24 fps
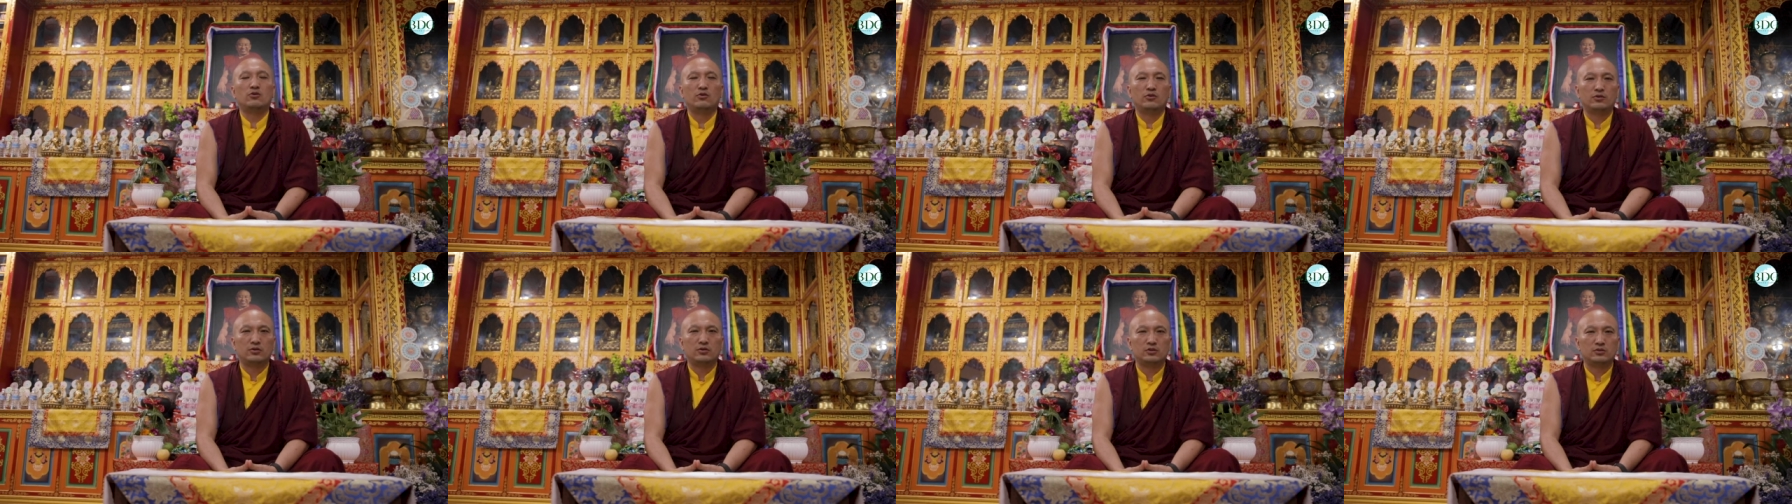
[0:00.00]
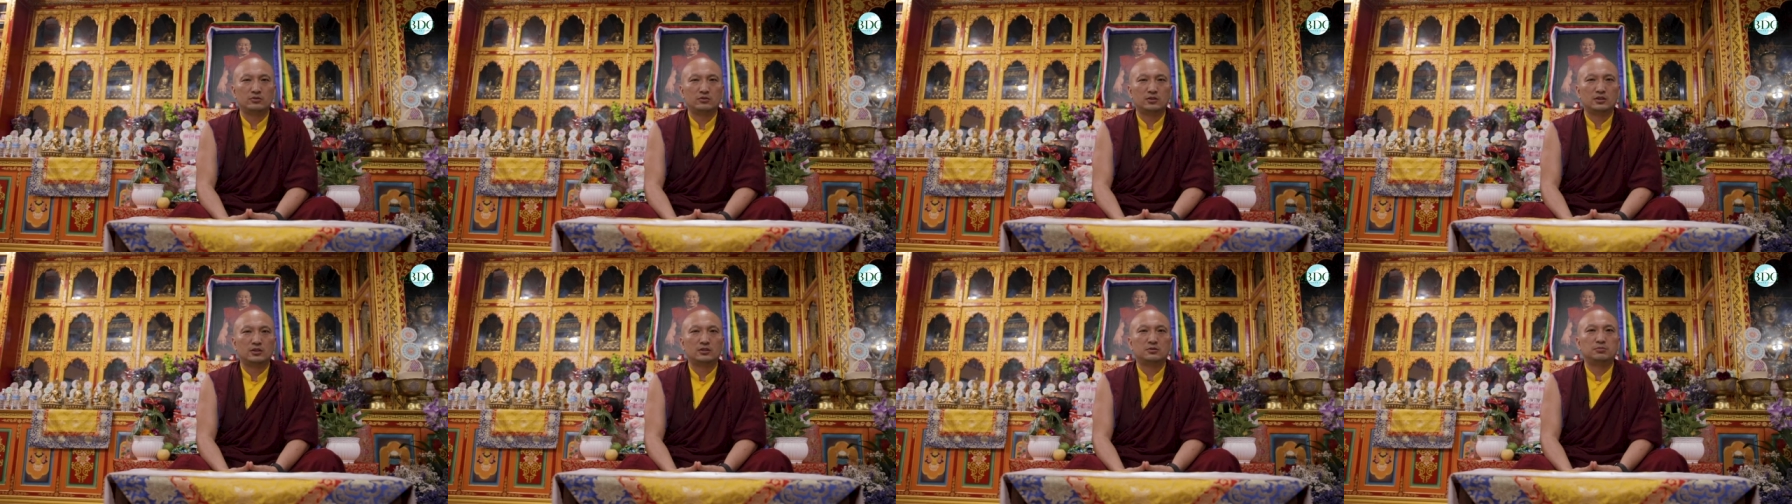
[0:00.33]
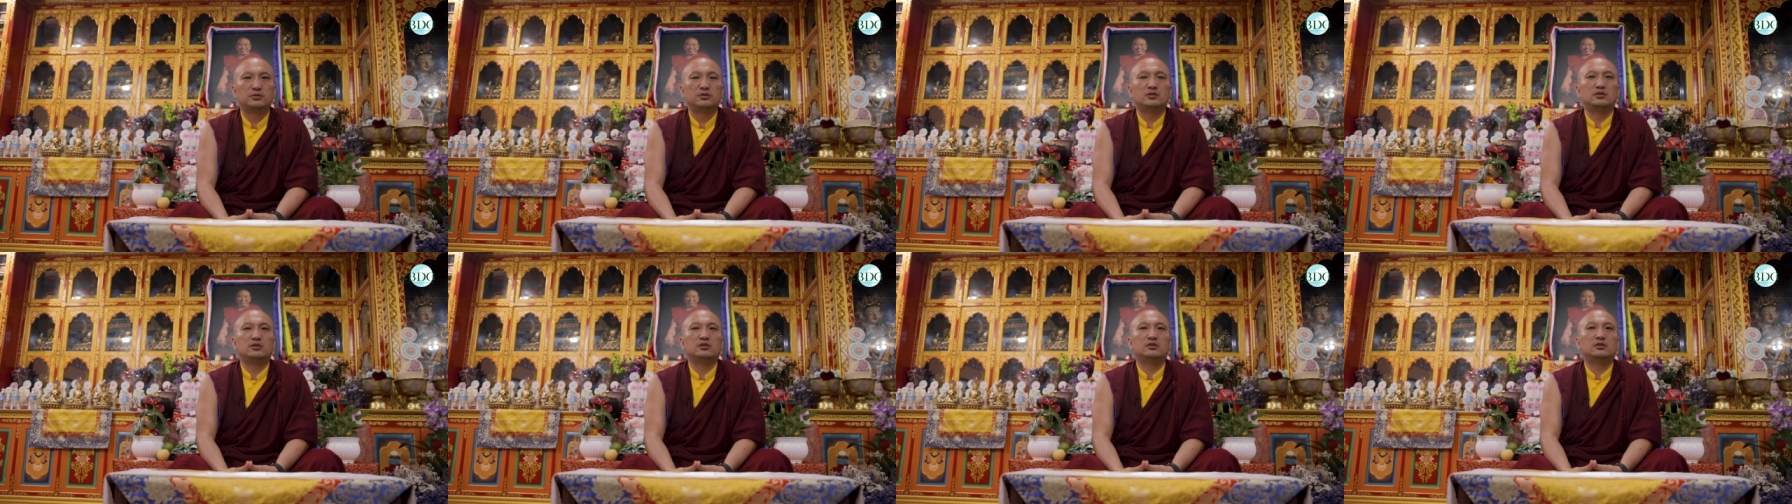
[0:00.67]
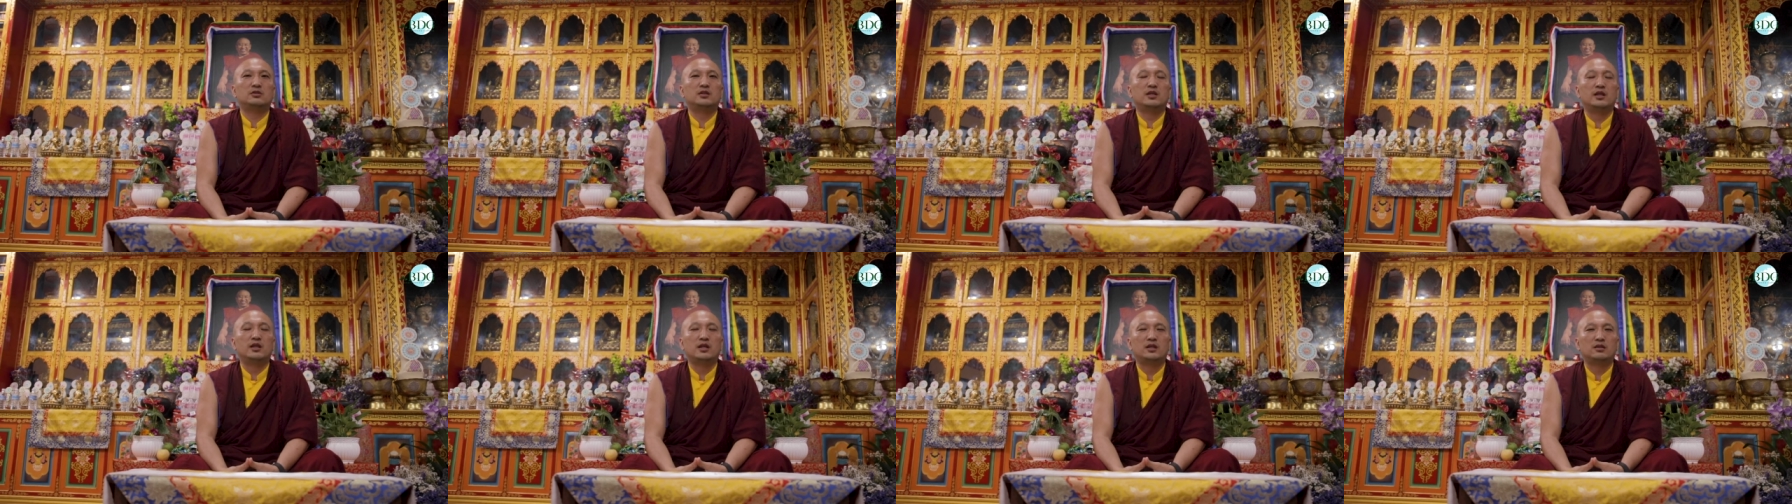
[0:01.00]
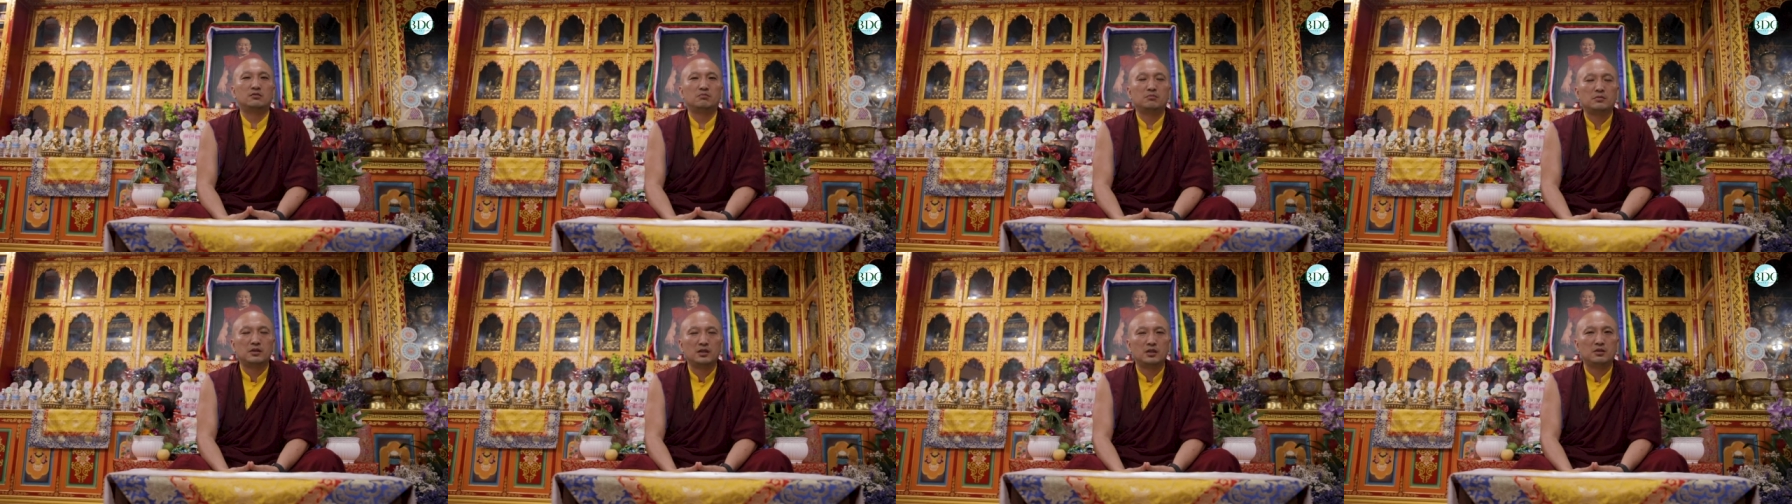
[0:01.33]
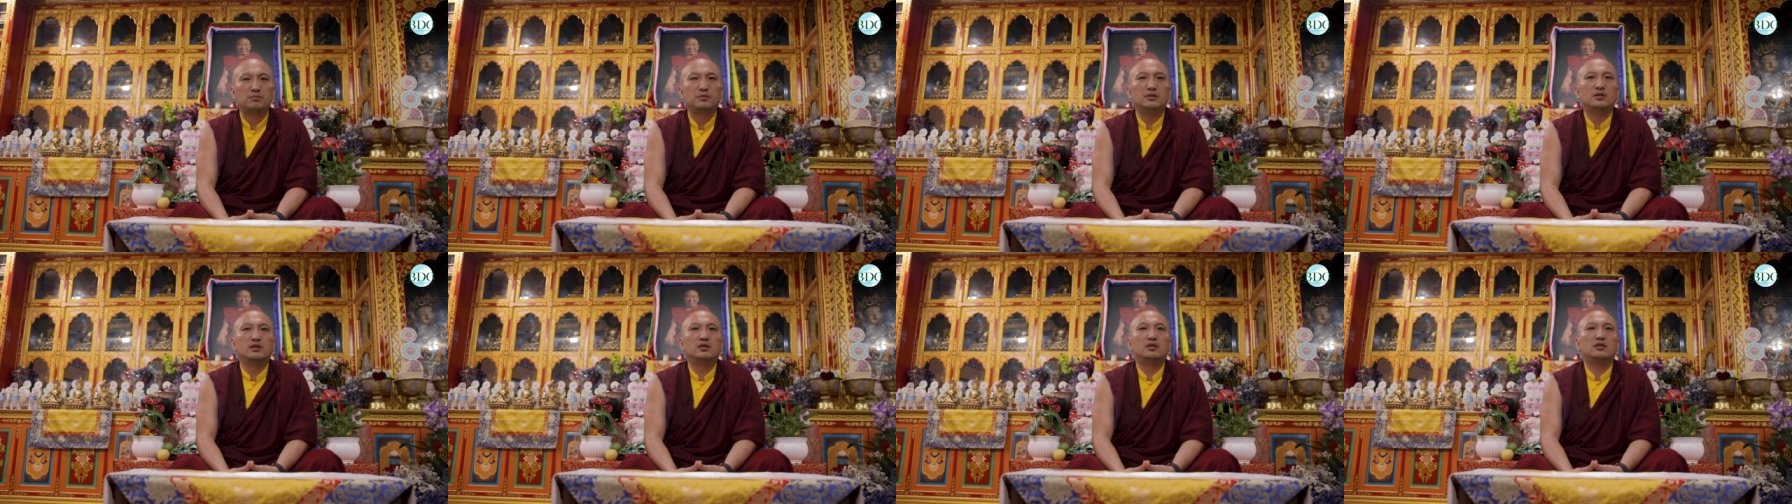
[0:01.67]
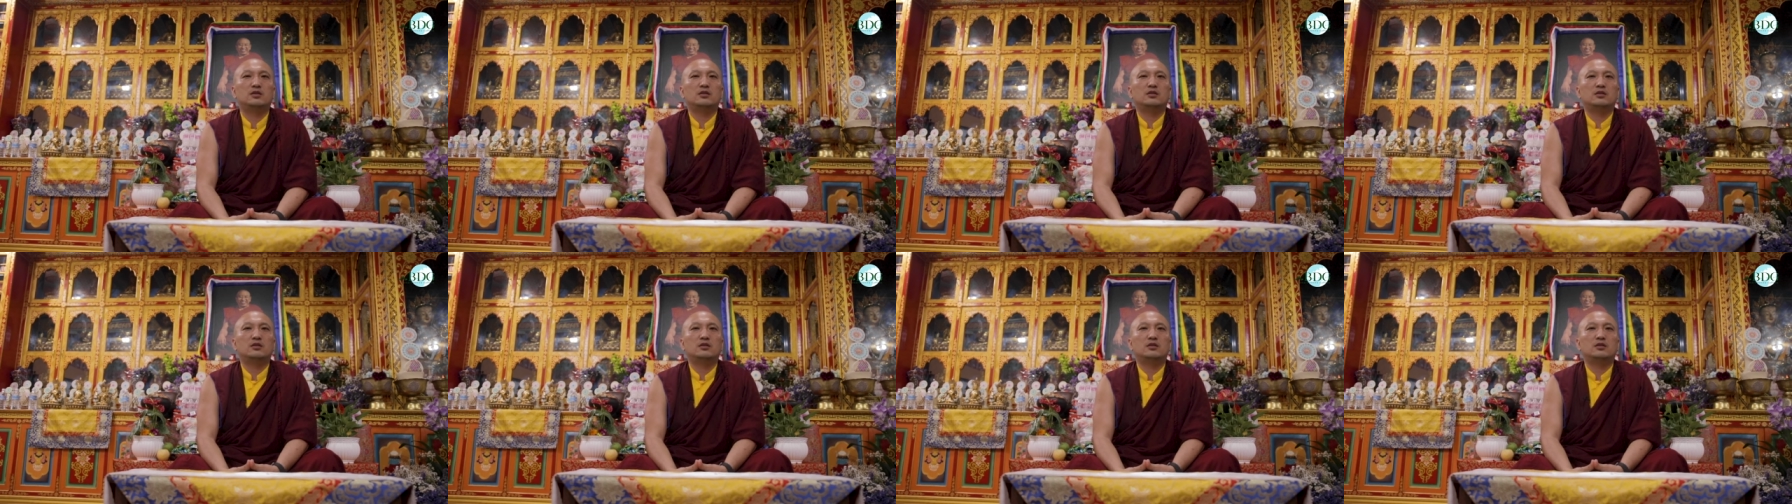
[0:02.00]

oral transmission, and maybe